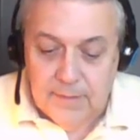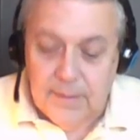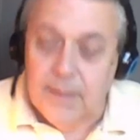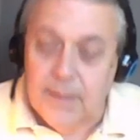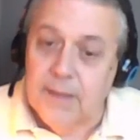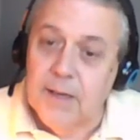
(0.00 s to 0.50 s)

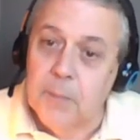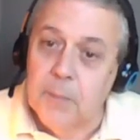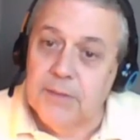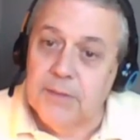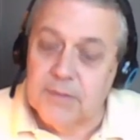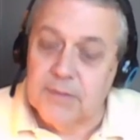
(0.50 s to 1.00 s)
Then the
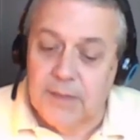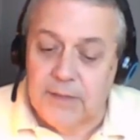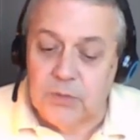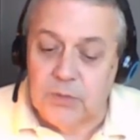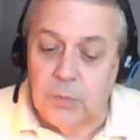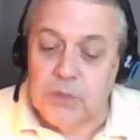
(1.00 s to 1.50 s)
company
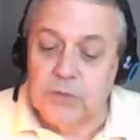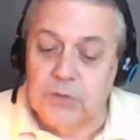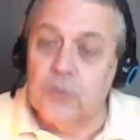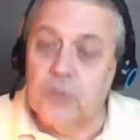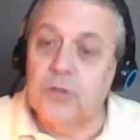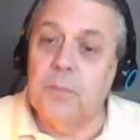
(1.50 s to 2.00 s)
decides which
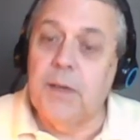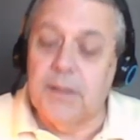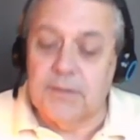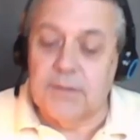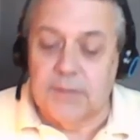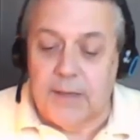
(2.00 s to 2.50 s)
social
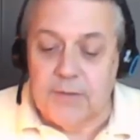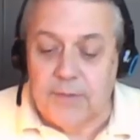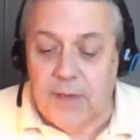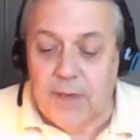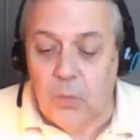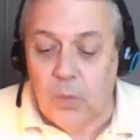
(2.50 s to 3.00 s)
media sites
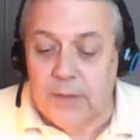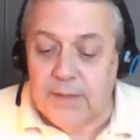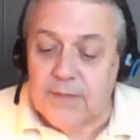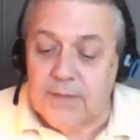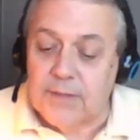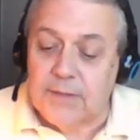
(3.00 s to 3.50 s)
they want
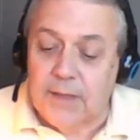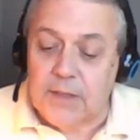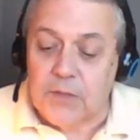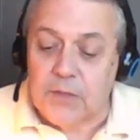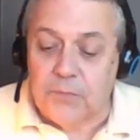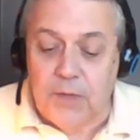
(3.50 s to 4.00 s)

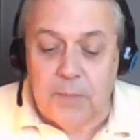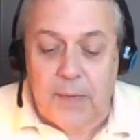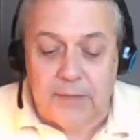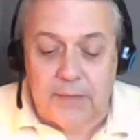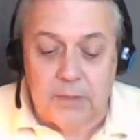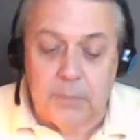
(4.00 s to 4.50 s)
instantaneous
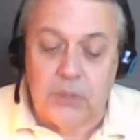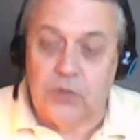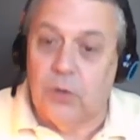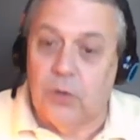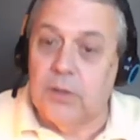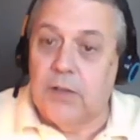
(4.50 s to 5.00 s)
feedback to be
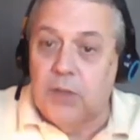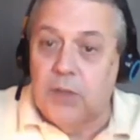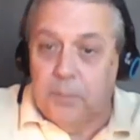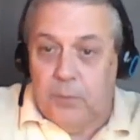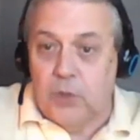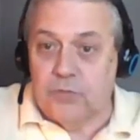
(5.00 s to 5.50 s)
shown on their
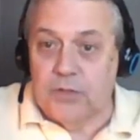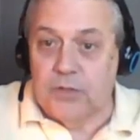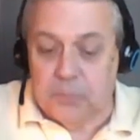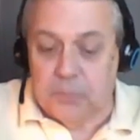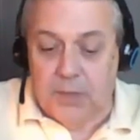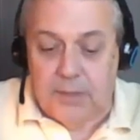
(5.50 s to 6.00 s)
post and
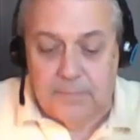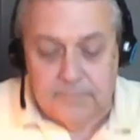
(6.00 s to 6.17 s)
display.